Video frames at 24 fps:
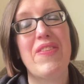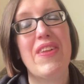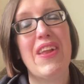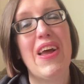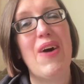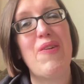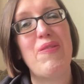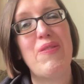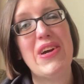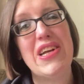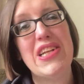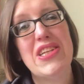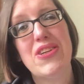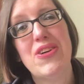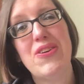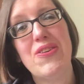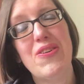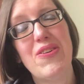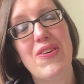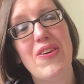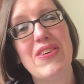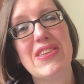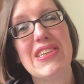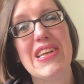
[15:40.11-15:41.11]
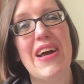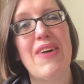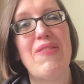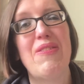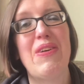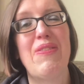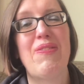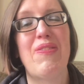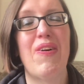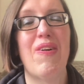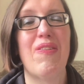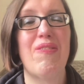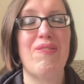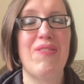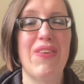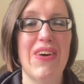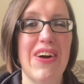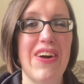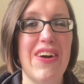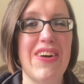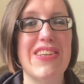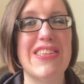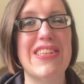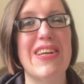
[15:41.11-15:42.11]
And we talked and we bought
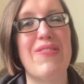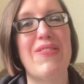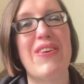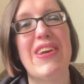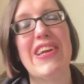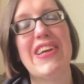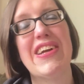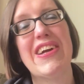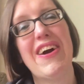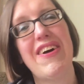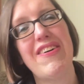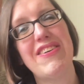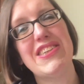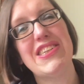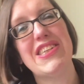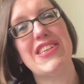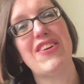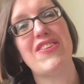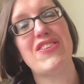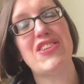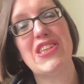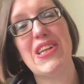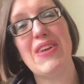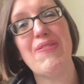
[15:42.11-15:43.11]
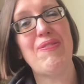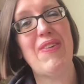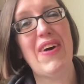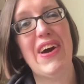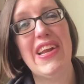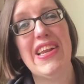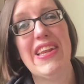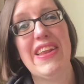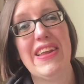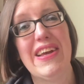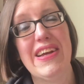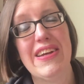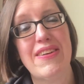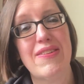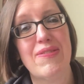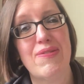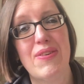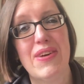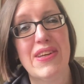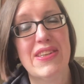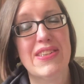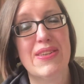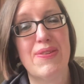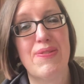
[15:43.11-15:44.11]
books and we encouraged each other. She didn't buy anything,
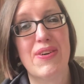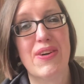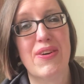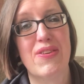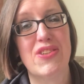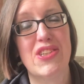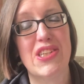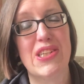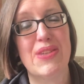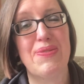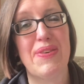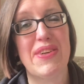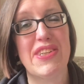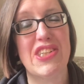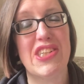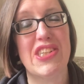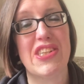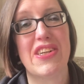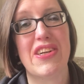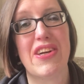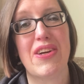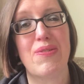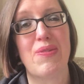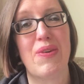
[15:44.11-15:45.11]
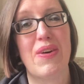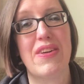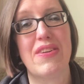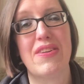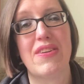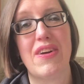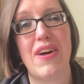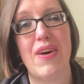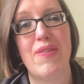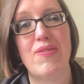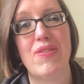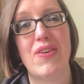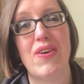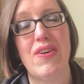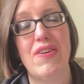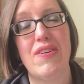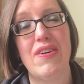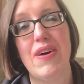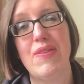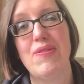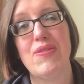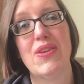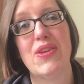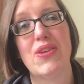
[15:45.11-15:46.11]
but typical, she's she's a good one. I'm not,
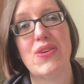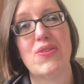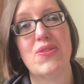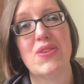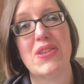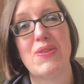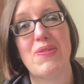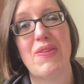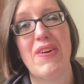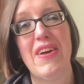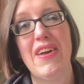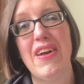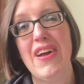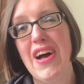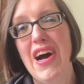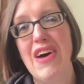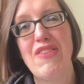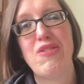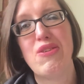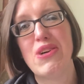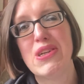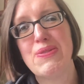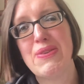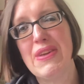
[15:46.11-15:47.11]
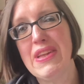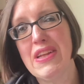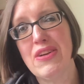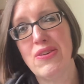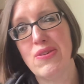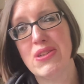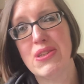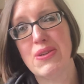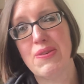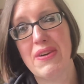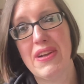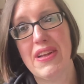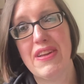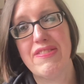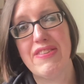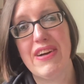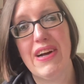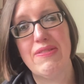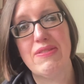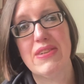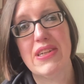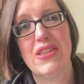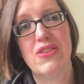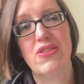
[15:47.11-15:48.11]
I'm the naughty one. I've always been the naughty one in the
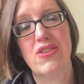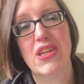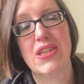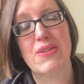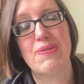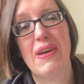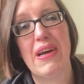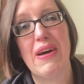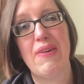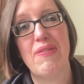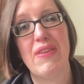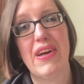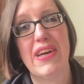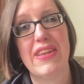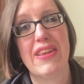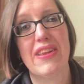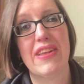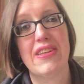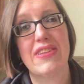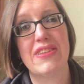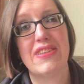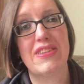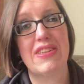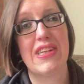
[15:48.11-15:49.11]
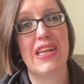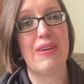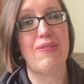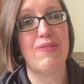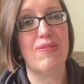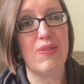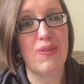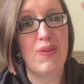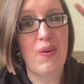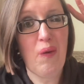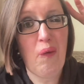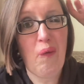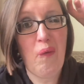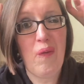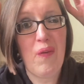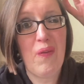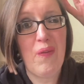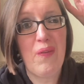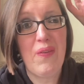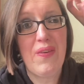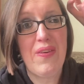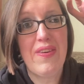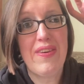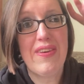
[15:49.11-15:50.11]
family. Trust me, I'm like the demon,
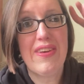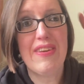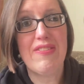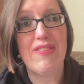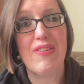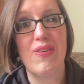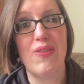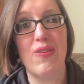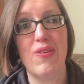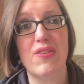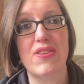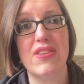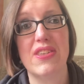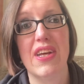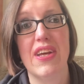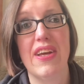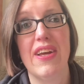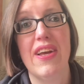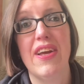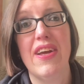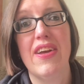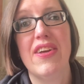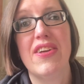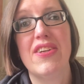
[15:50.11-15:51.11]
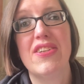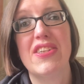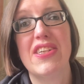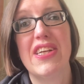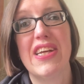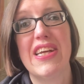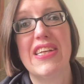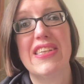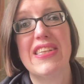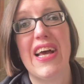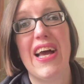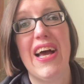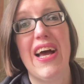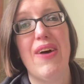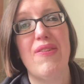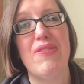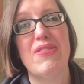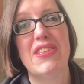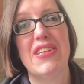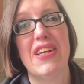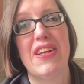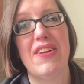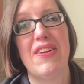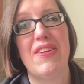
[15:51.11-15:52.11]
devil horns. She is
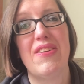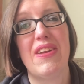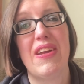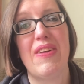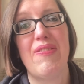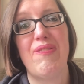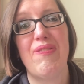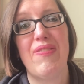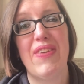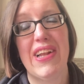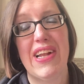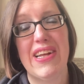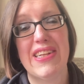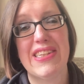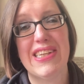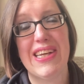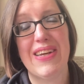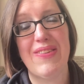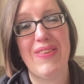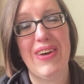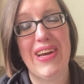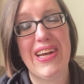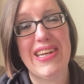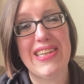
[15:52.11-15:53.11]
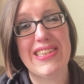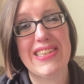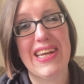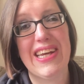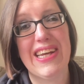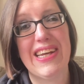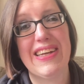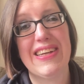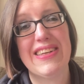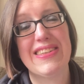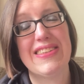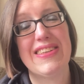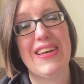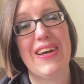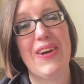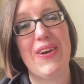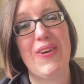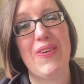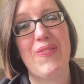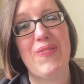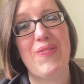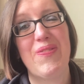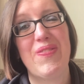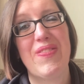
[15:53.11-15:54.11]
absolutely bloody amazing. So